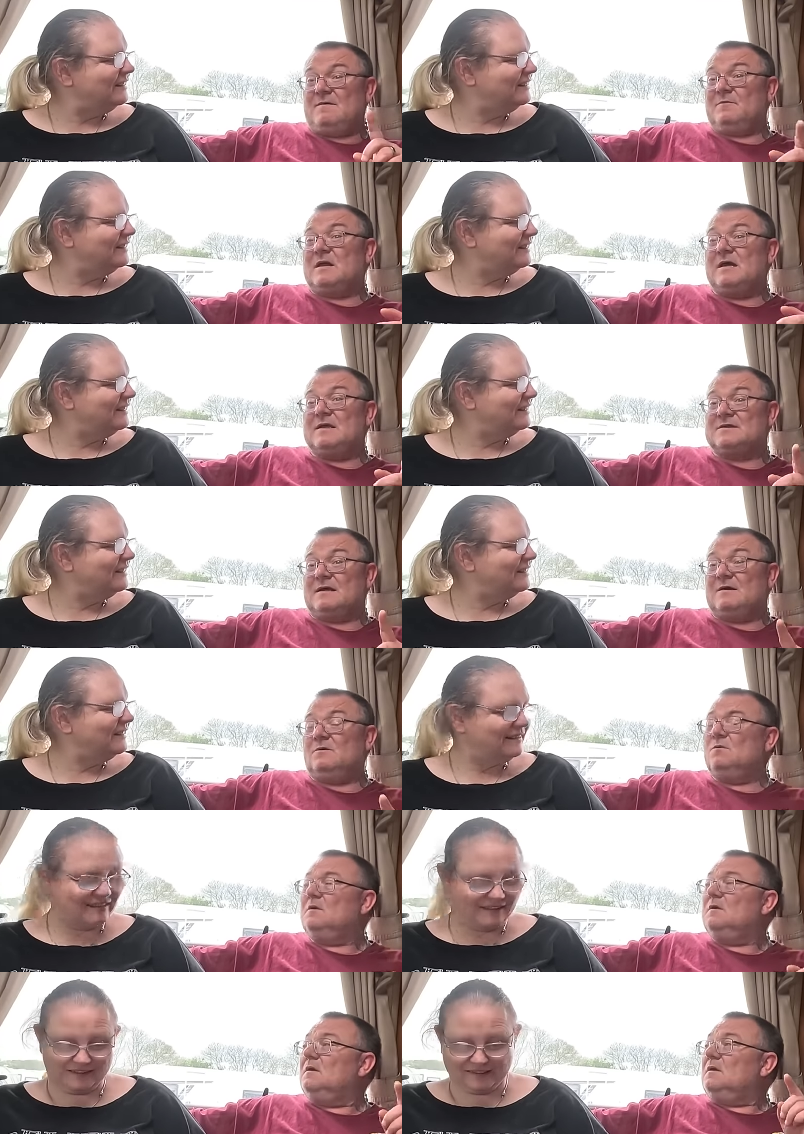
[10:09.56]
Speaker 1: them guys
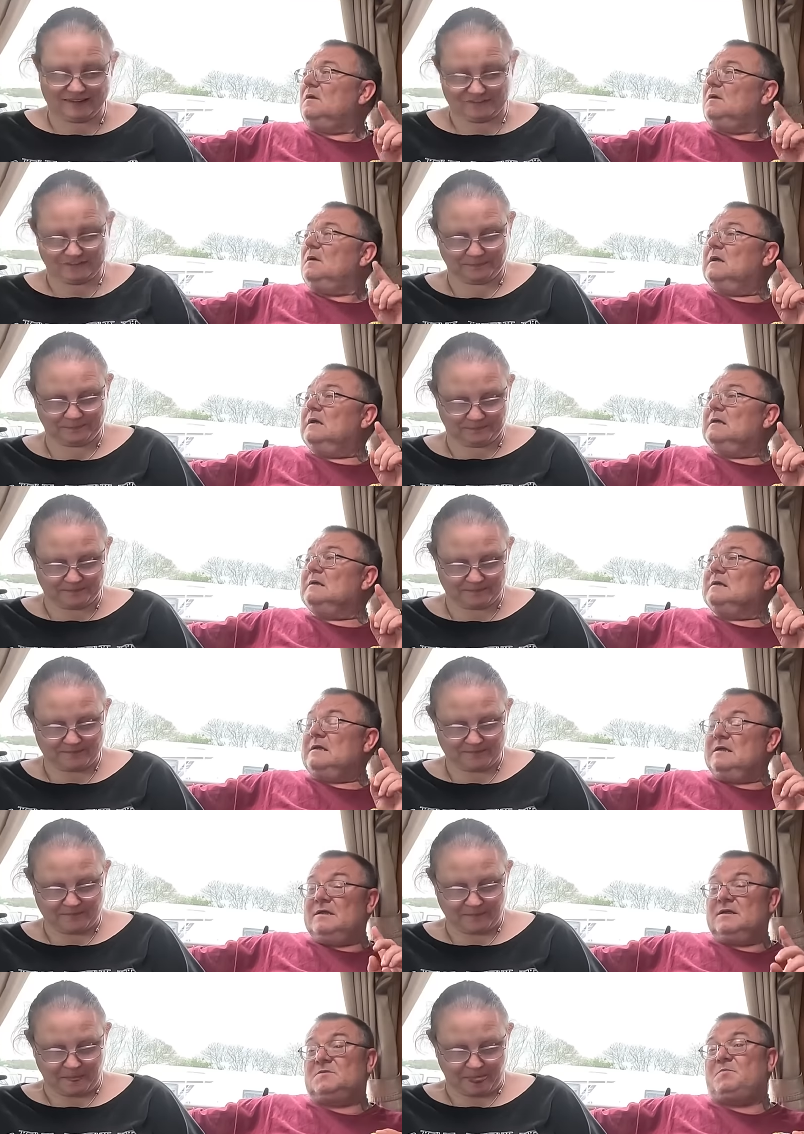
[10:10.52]
out. Uh,
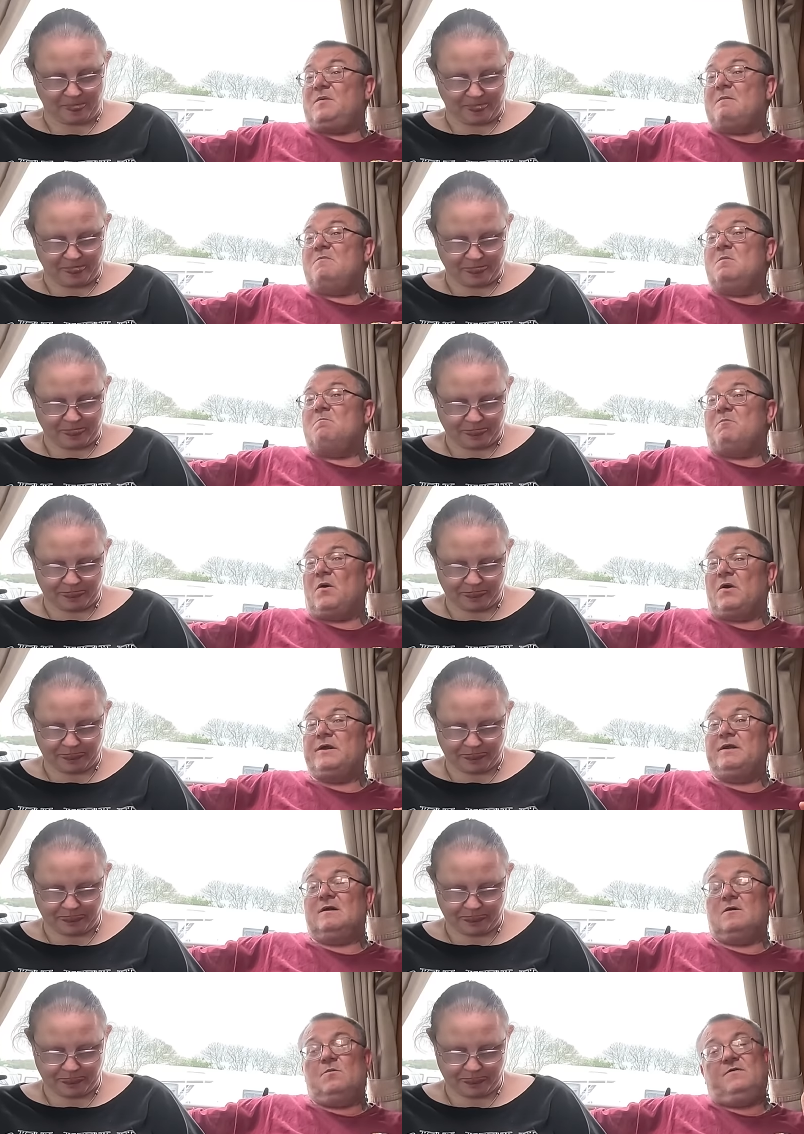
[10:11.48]
it is Penmon
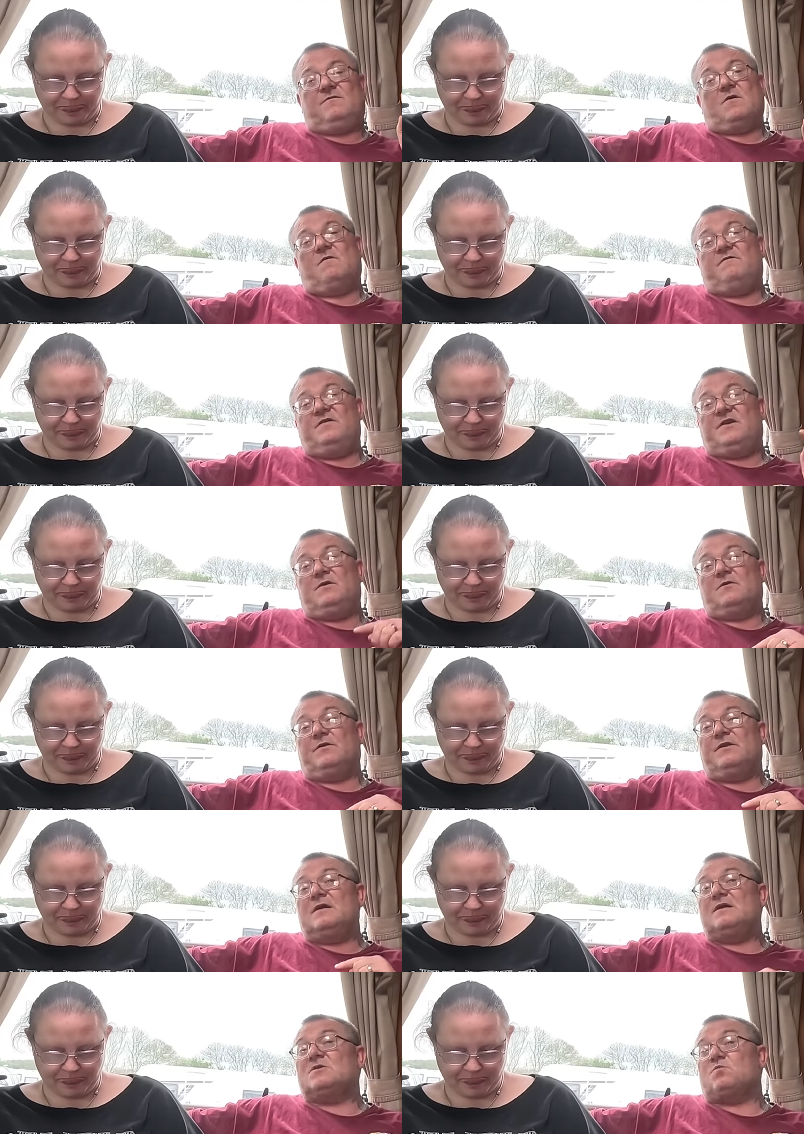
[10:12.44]
Point, and we've got a video
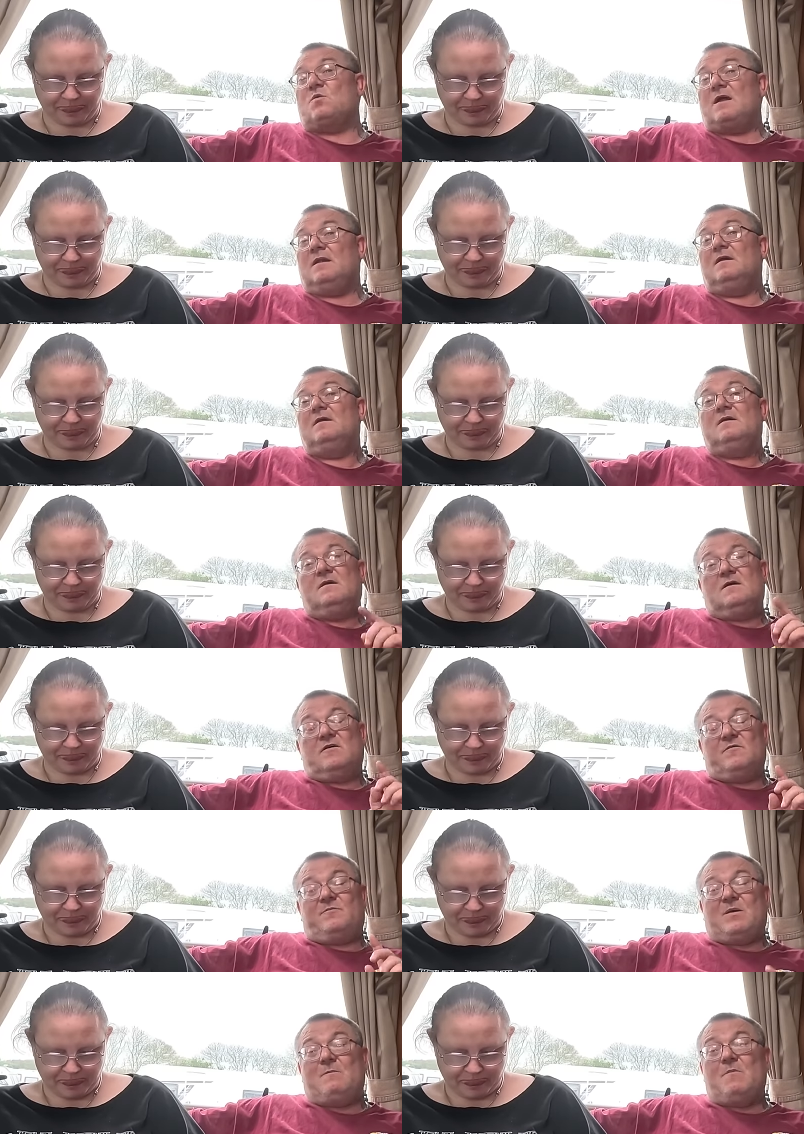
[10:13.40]
on it as well
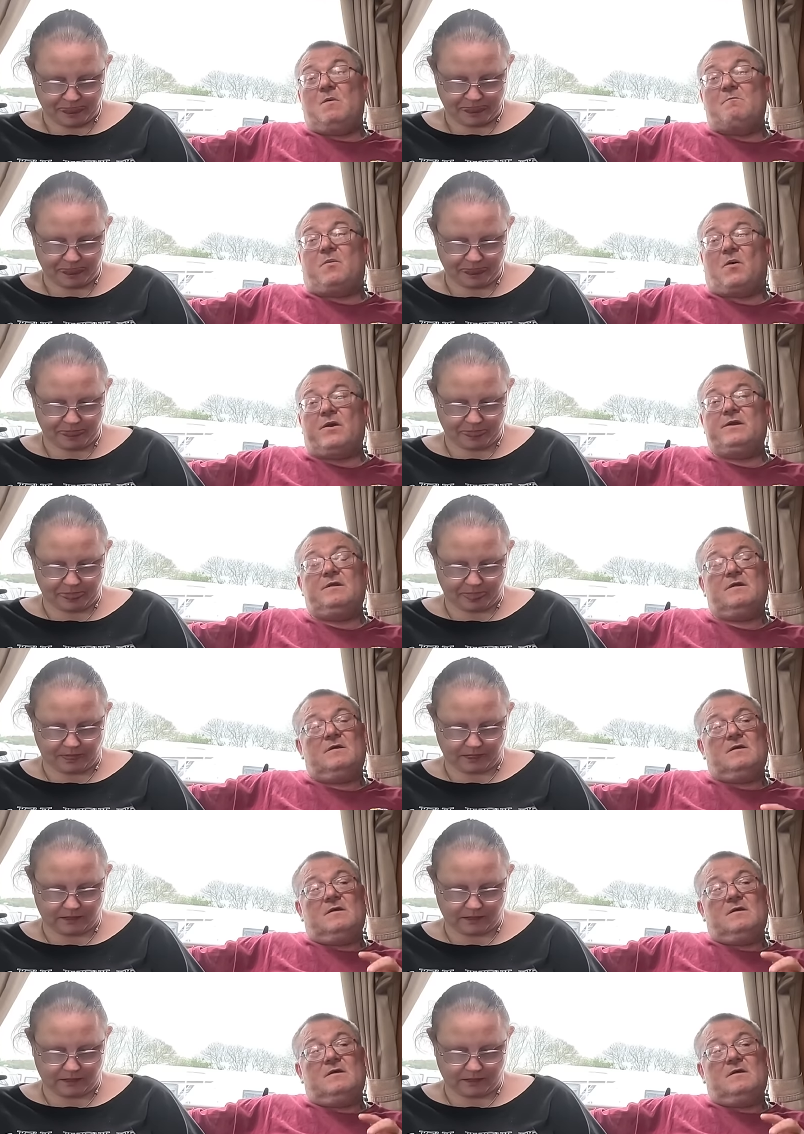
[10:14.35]
at Penmon Point.